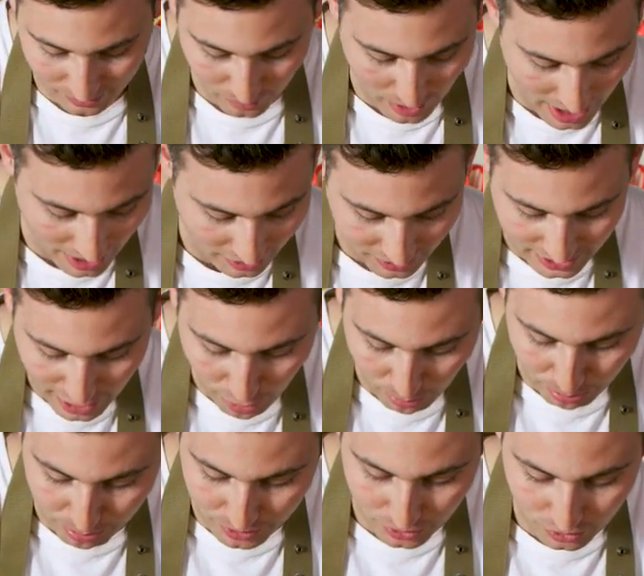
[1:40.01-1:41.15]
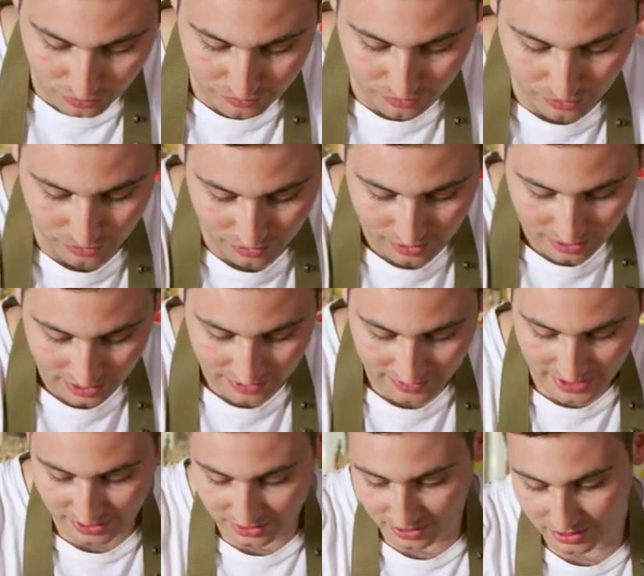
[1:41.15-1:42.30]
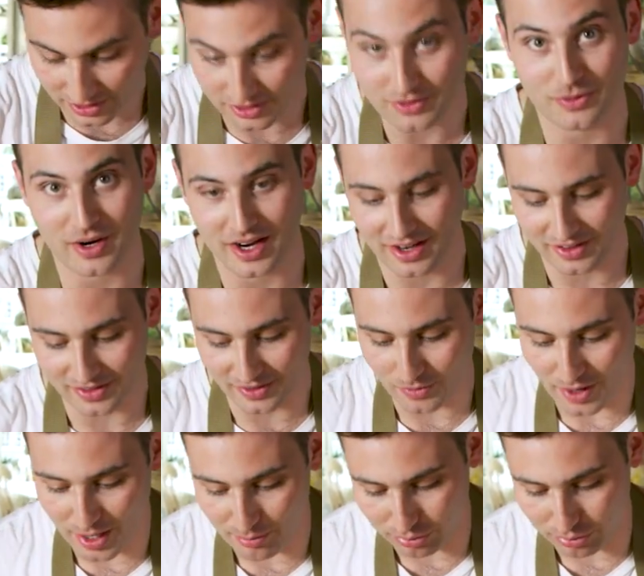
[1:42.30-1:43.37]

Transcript: Wow, look how beautiful that looks right on the white